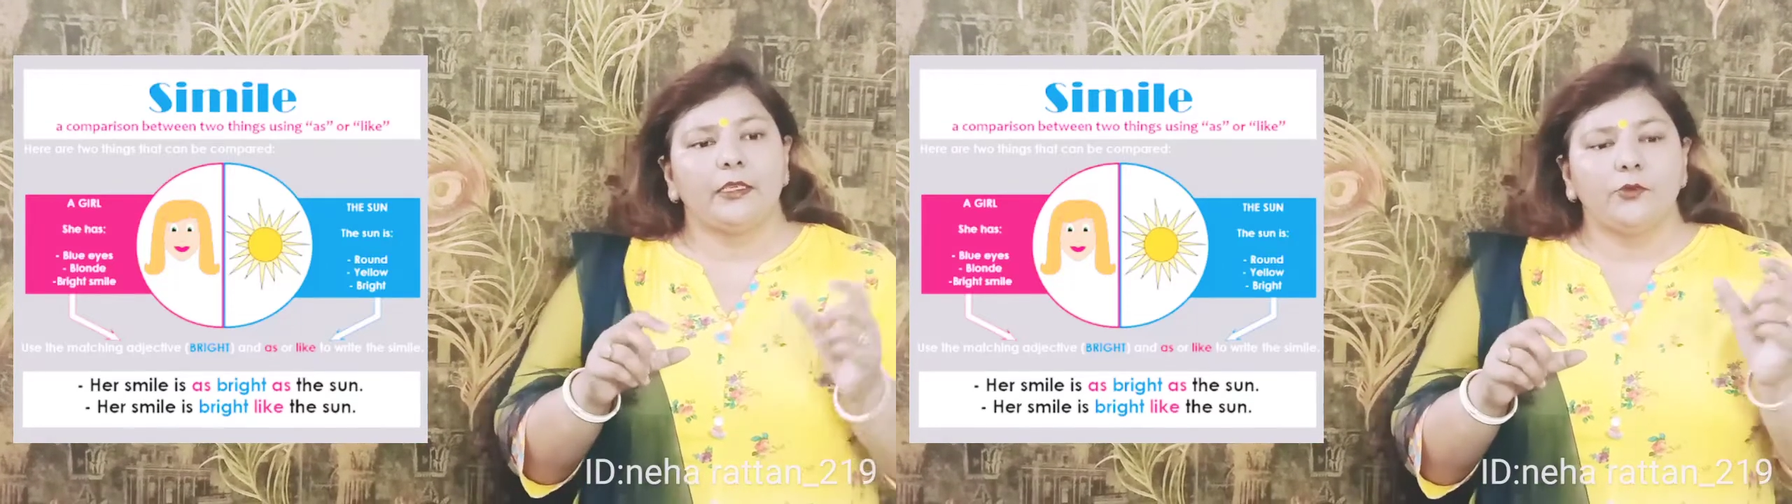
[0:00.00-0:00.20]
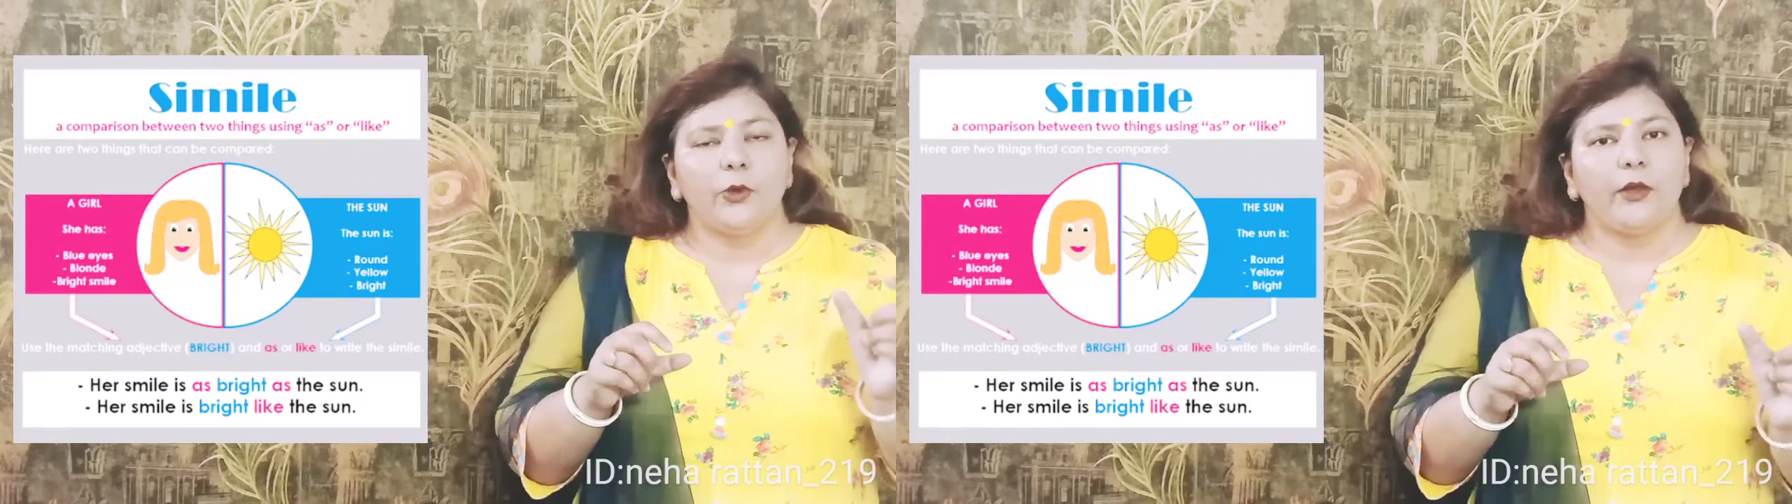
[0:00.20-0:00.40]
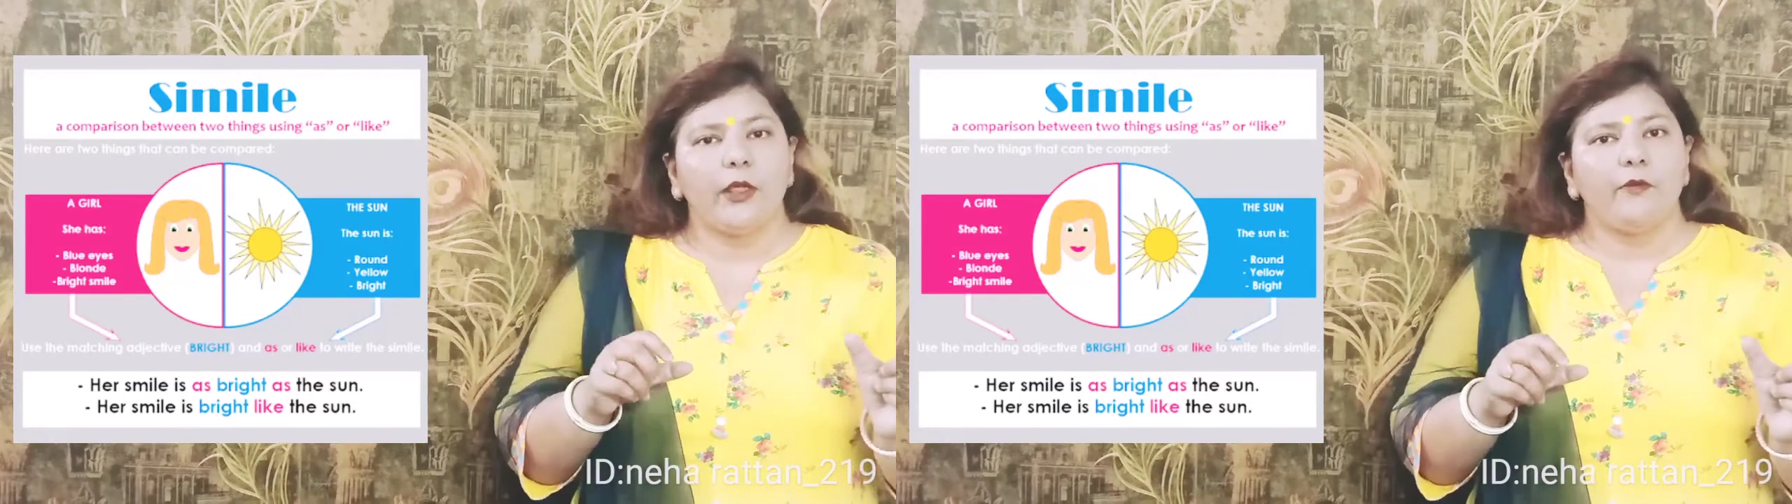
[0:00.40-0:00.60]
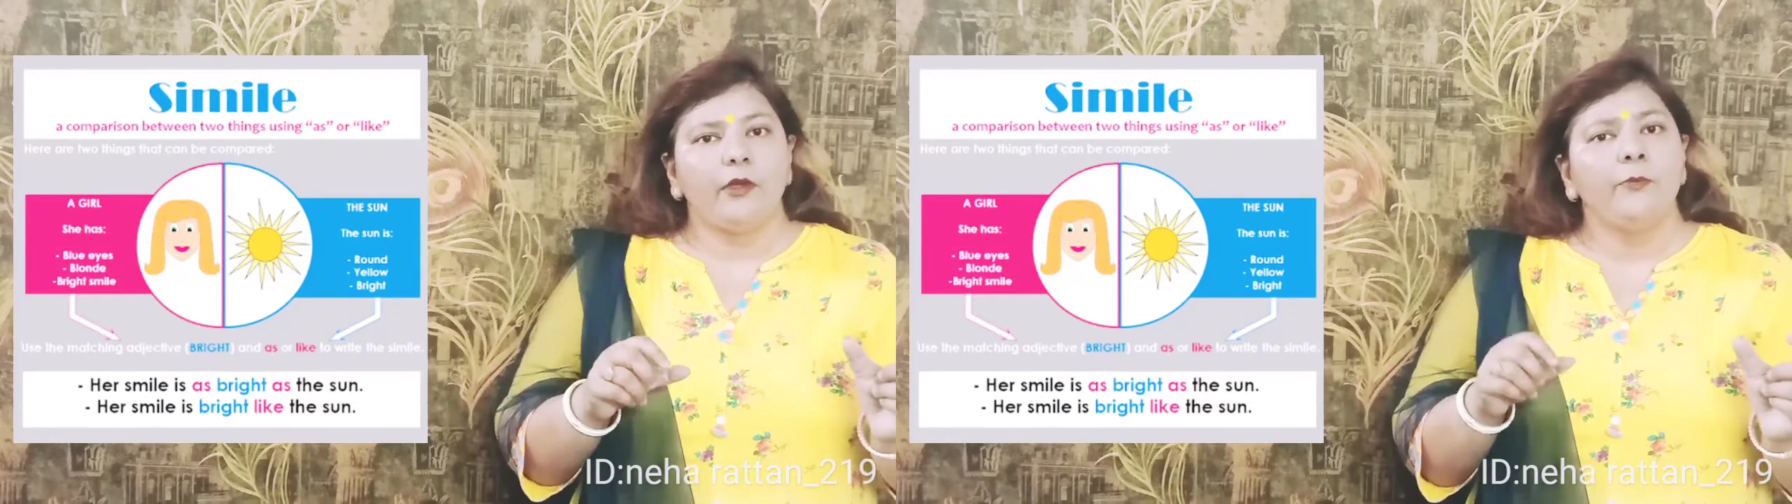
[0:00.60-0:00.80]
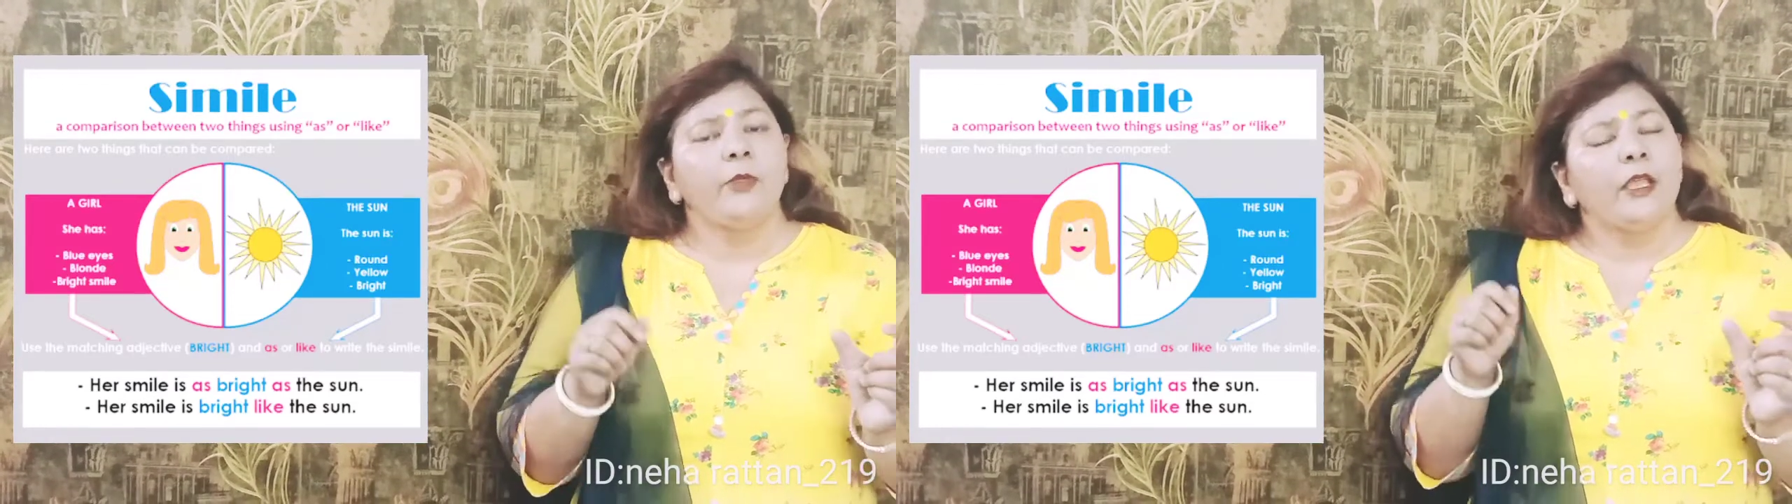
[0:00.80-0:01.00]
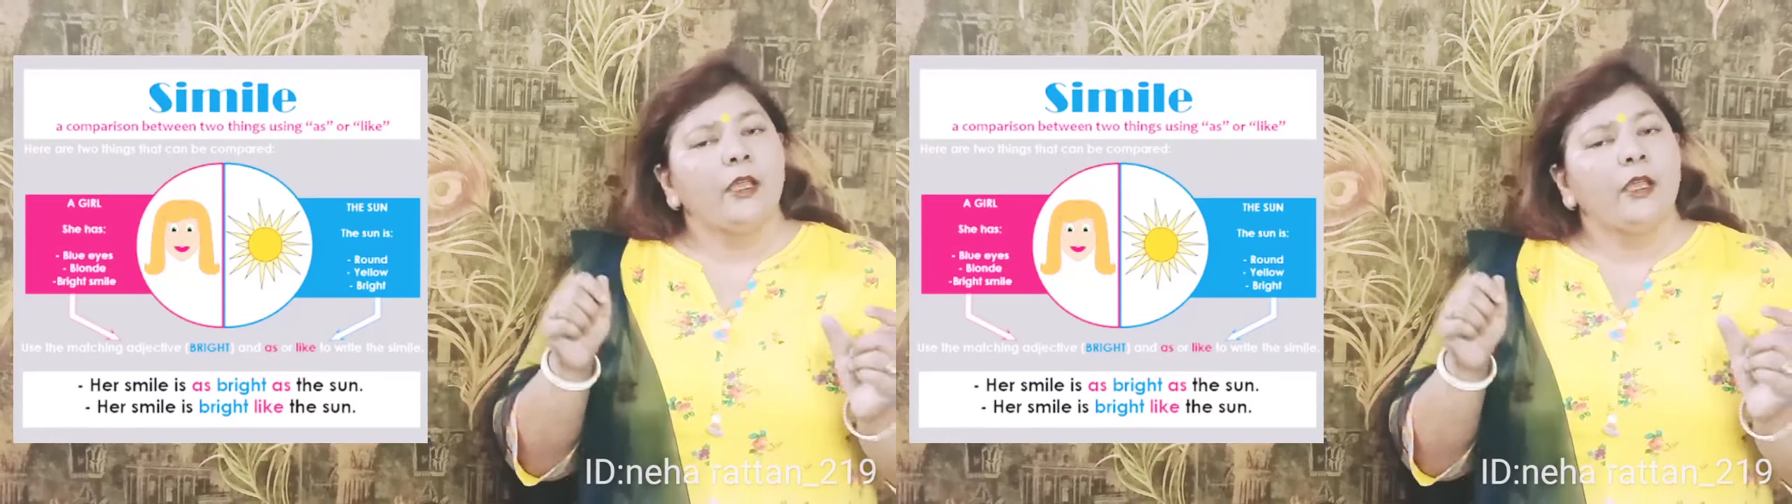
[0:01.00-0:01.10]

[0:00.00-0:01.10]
that wherever